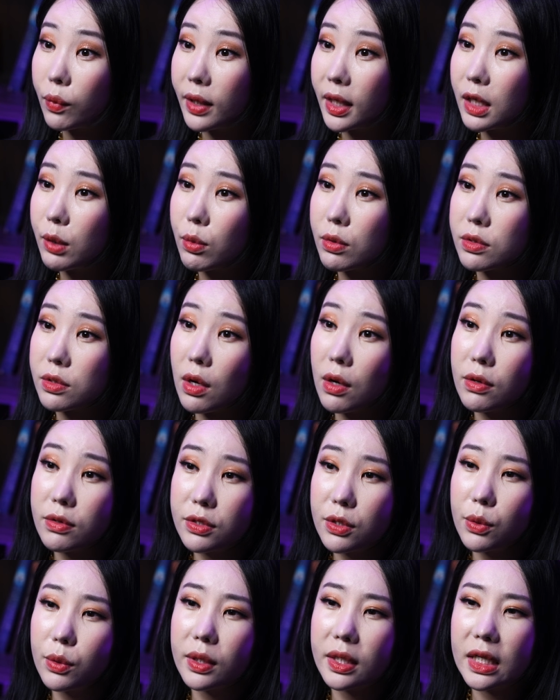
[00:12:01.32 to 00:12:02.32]
that he was
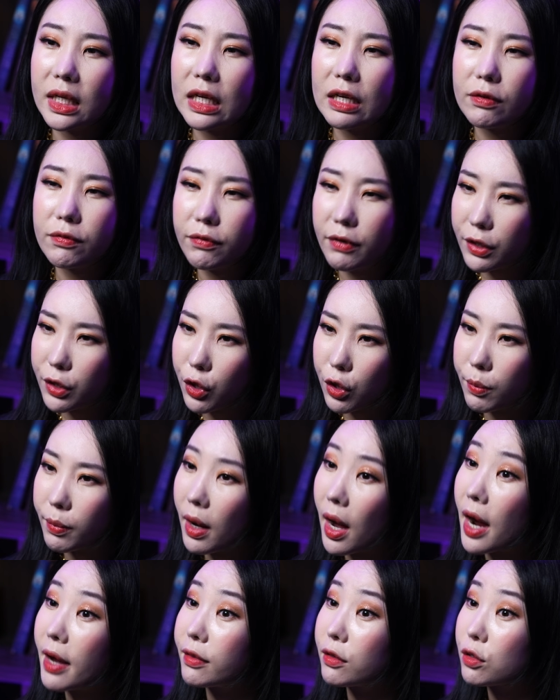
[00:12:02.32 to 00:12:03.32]
also the key figure
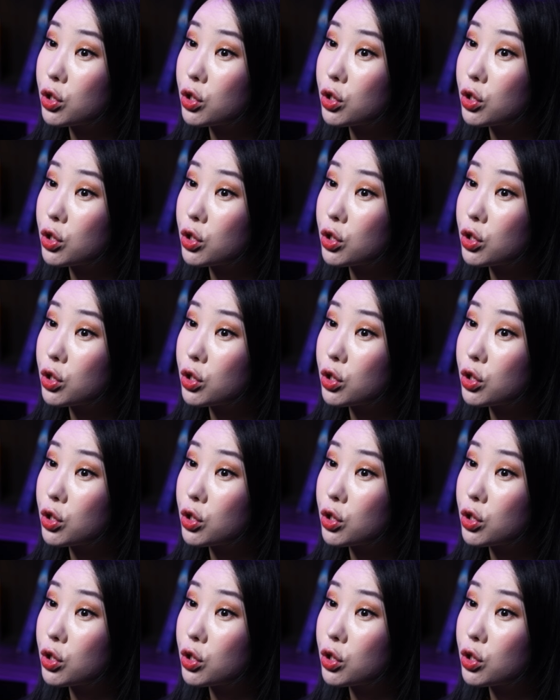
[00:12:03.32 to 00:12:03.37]
behind the